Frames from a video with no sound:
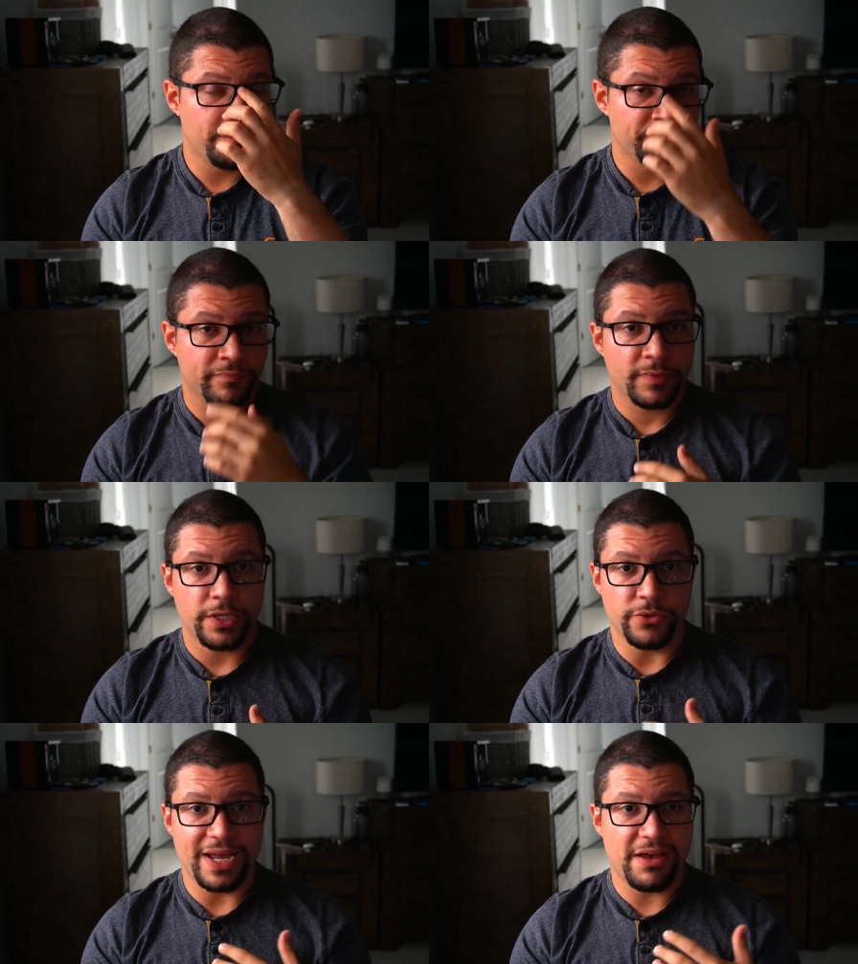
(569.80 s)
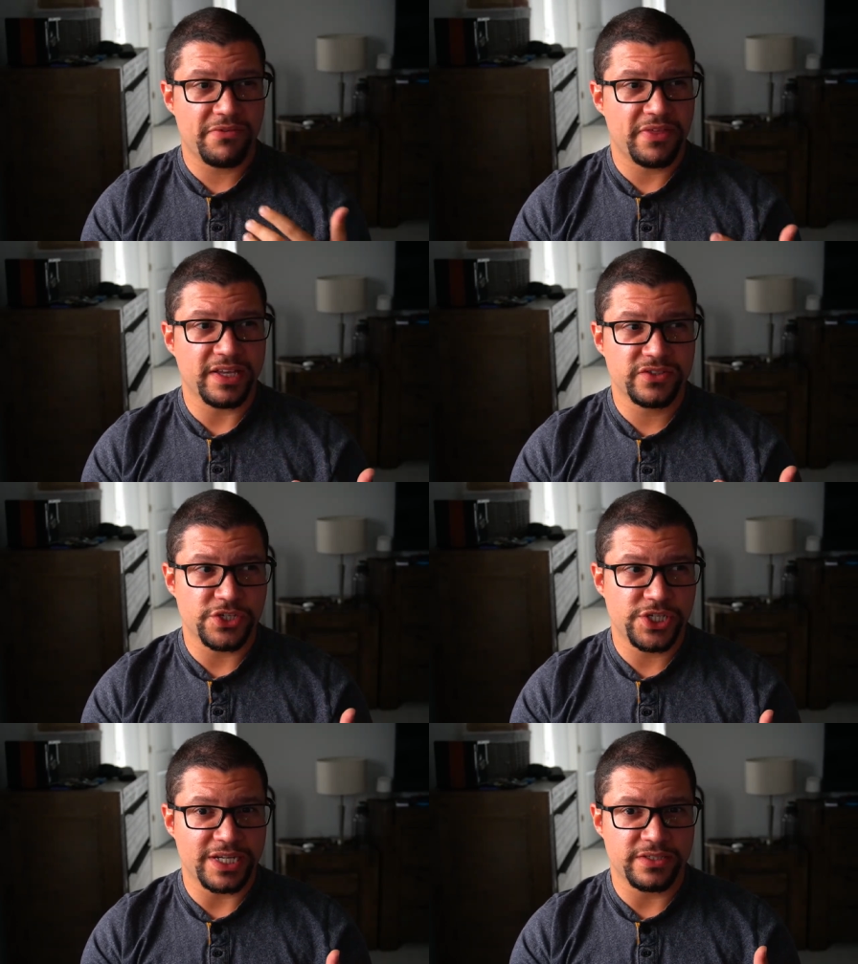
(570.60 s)
You have things such as
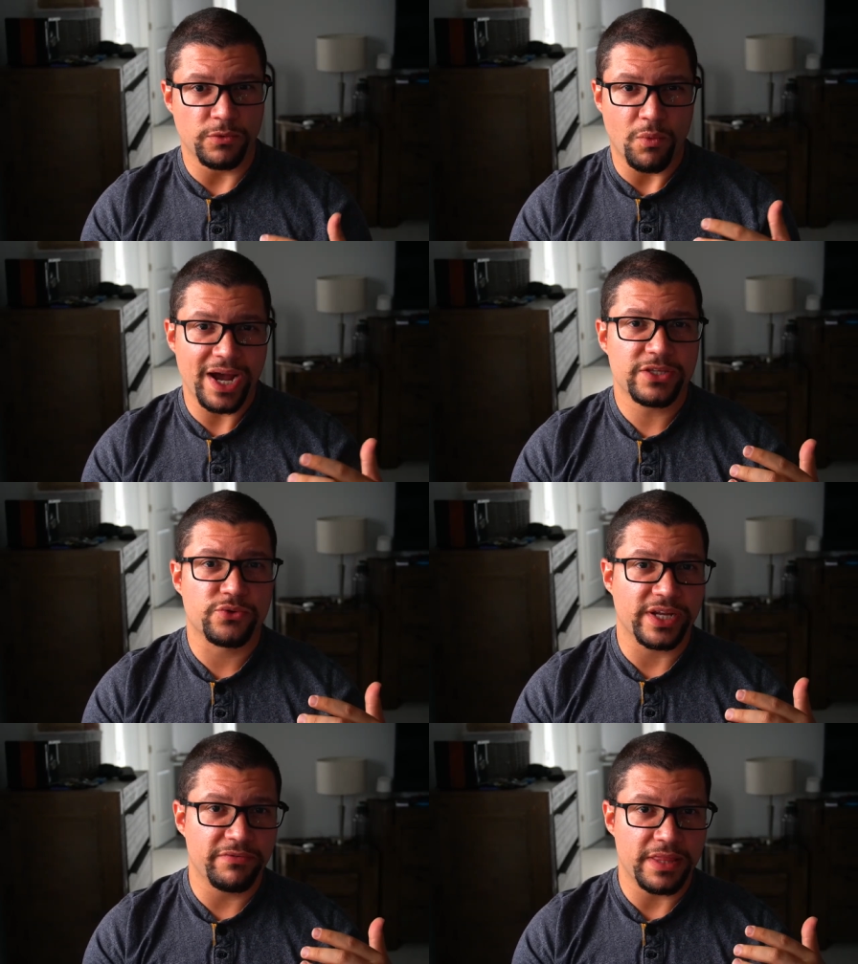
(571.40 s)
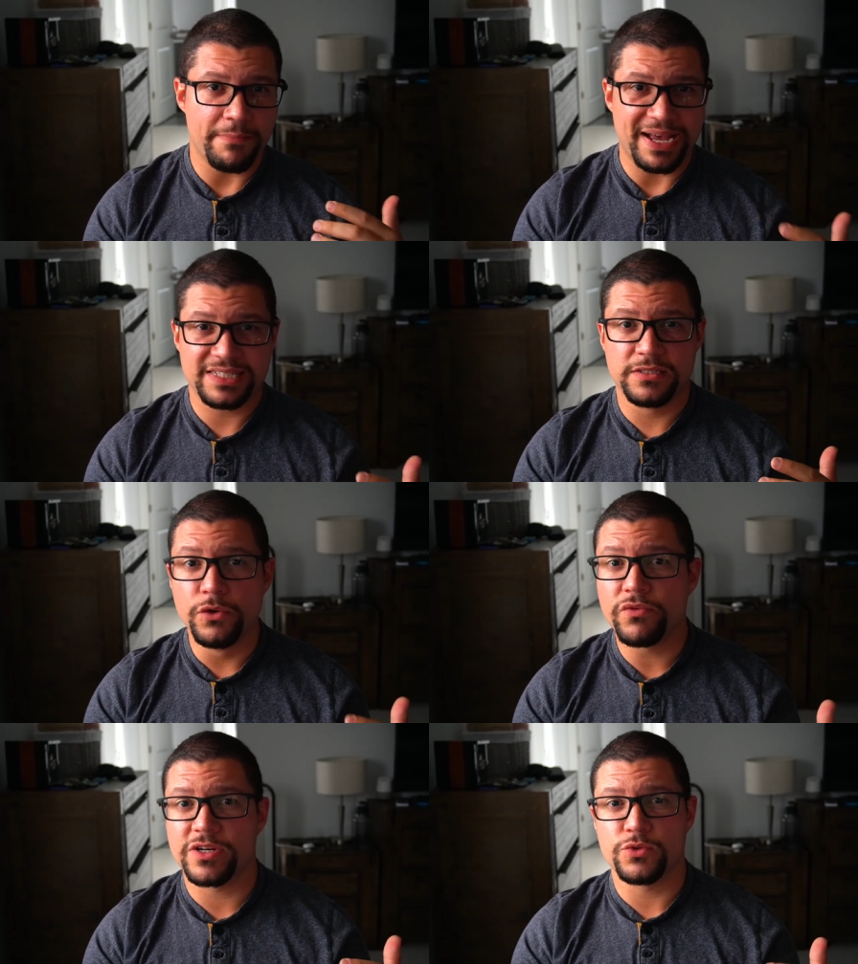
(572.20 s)
the whites or even MX
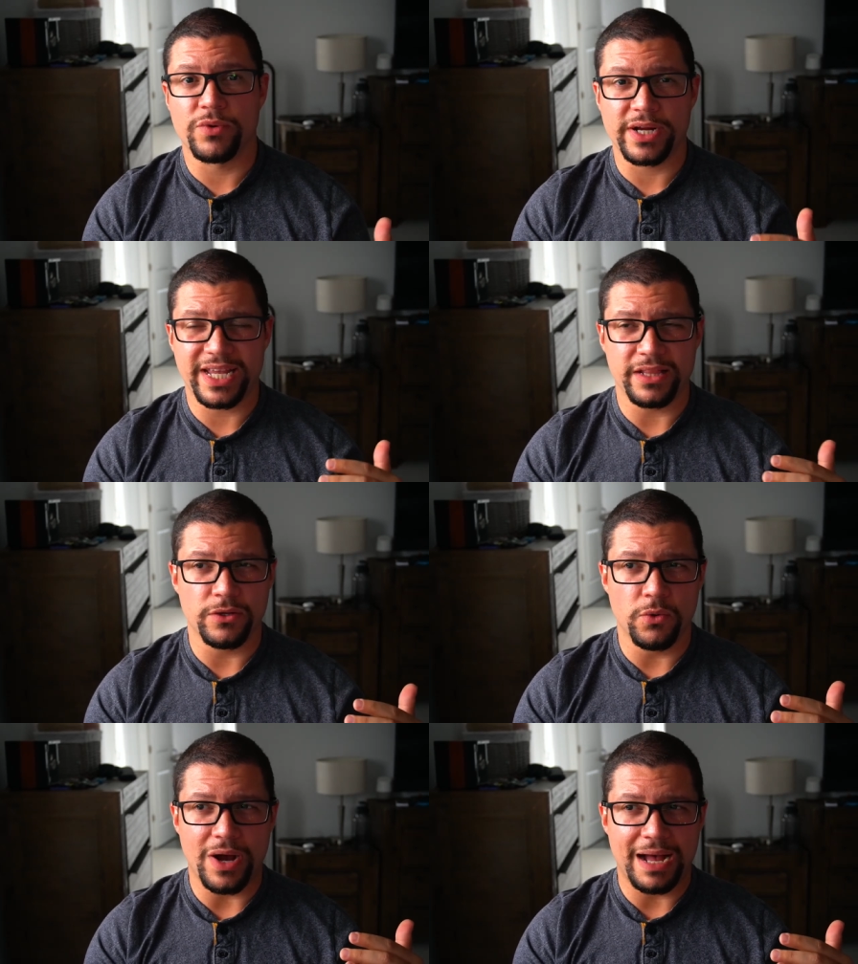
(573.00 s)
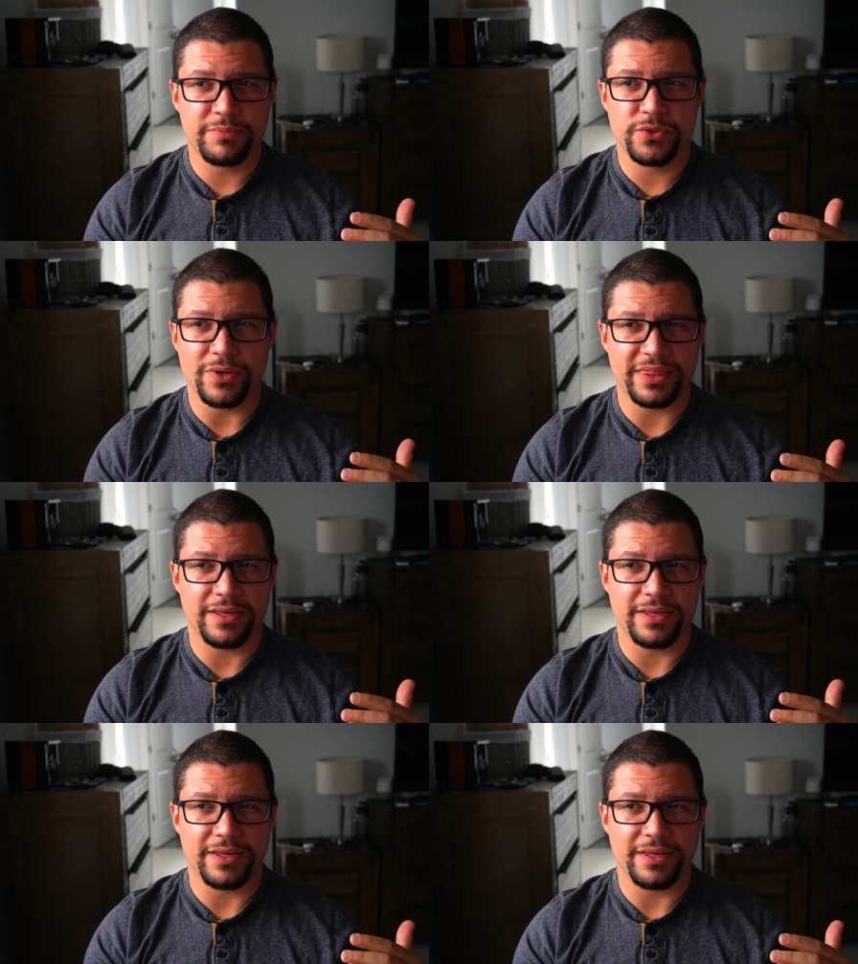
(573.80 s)
silvers where it can go up to, I think,